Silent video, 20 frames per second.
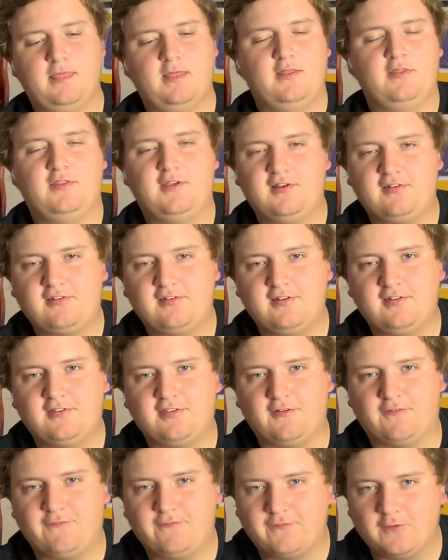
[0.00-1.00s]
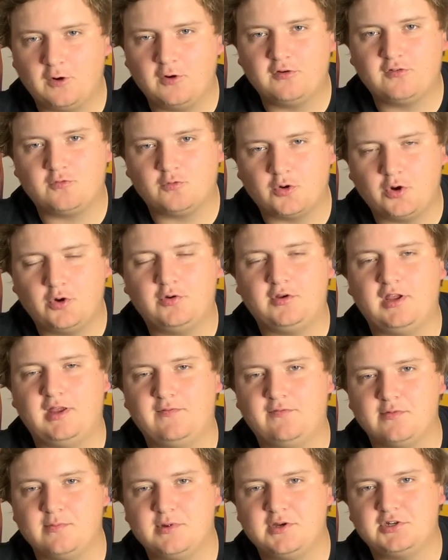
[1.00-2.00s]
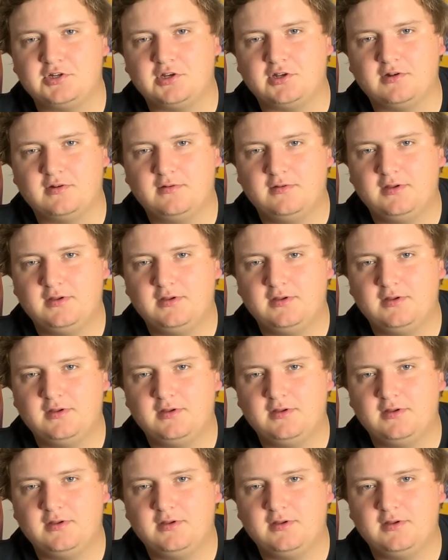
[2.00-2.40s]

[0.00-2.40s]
This is the first road game for Michigan.